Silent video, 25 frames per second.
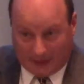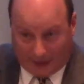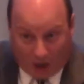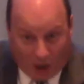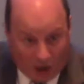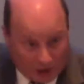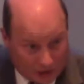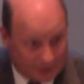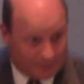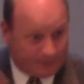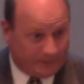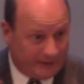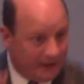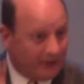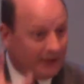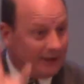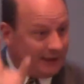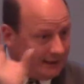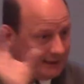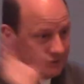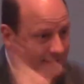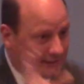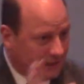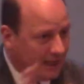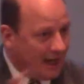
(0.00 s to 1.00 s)
Our
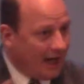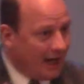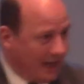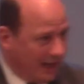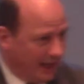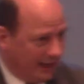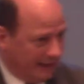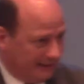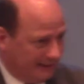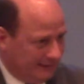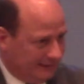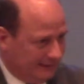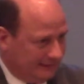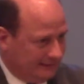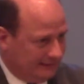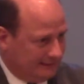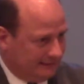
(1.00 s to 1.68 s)
spirit is God.